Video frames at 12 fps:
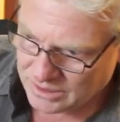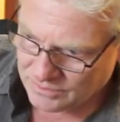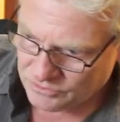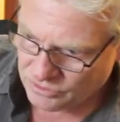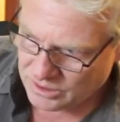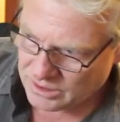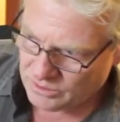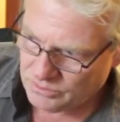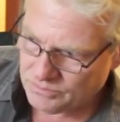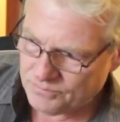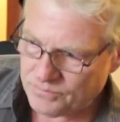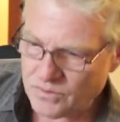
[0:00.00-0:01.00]
that I've dried out
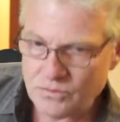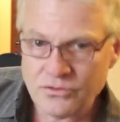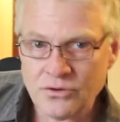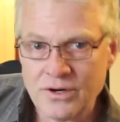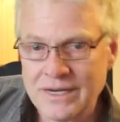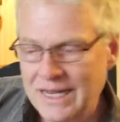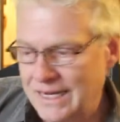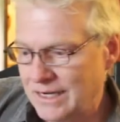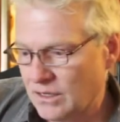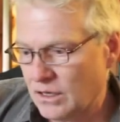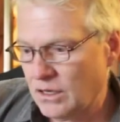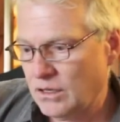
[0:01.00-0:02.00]
for a
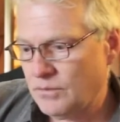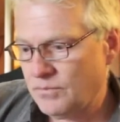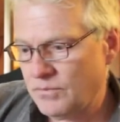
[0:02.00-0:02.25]
tail.